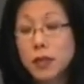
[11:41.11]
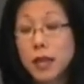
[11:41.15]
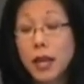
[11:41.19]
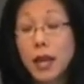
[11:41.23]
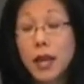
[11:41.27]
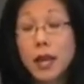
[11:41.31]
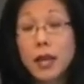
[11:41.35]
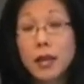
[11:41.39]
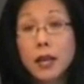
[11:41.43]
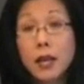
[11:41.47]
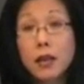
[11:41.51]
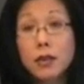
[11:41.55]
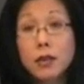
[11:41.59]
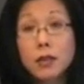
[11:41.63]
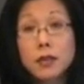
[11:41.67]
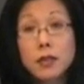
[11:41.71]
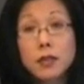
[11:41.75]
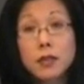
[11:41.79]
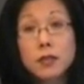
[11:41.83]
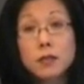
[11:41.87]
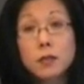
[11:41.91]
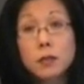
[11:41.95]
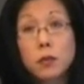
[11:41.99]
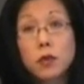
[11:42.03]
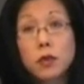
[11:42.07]
to hang out in
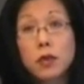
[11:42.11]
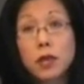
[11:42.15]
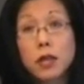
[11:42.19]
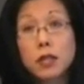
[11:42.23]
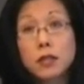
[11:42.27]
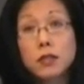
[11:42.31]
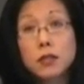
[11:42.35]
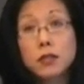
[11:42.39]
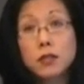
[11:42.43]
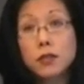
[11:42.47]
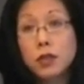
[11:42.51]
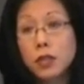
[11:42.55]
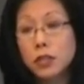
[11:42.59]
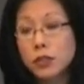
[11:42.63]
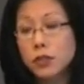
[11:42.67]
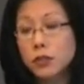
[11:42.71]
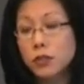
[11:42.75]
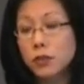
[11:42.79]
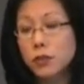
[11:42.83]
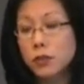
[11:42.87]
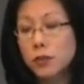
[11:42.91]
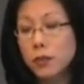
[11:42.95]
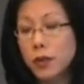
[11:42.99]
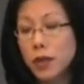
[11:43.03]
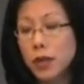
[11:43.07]
these more
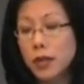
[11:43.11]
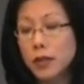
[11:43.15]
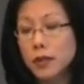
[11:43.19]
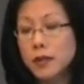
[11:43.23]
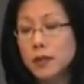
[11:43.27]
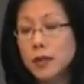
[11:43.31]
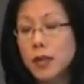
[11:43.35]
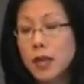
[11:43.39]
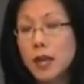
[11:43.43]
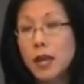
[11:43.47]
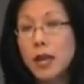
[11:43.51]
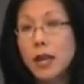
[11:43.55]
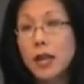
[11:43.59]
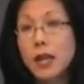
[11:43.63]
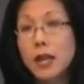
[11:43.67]
unstructured ways